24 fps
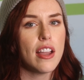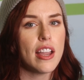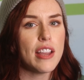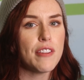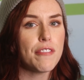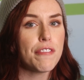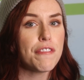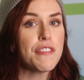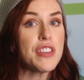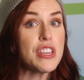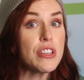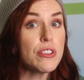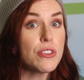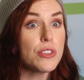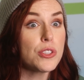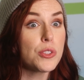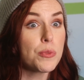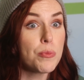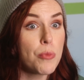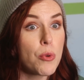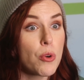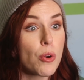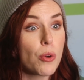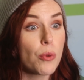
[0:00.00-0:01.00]
It
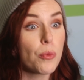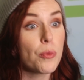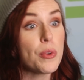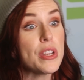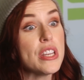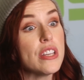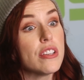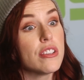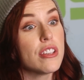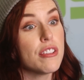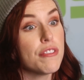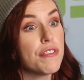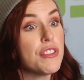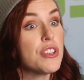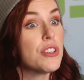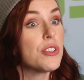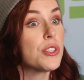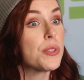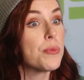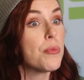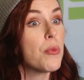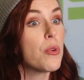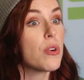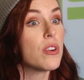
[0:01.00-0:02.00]
feels more real. It
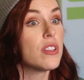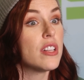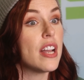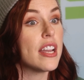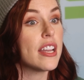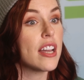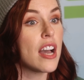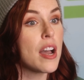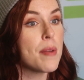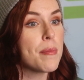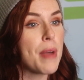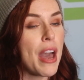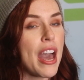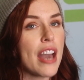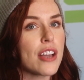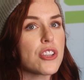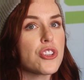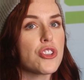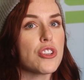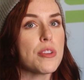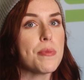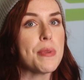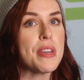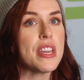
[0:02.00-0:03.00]
feels more like I'm
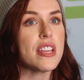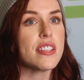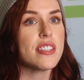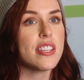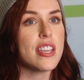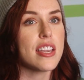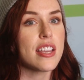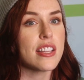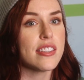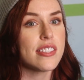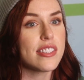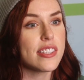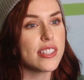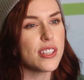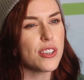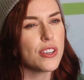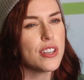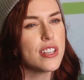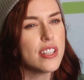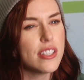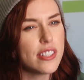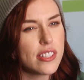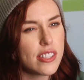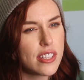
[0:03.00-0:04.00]
actually being taken
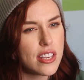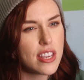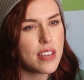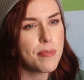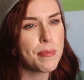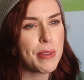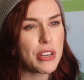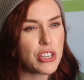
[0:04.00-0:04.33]
seriously.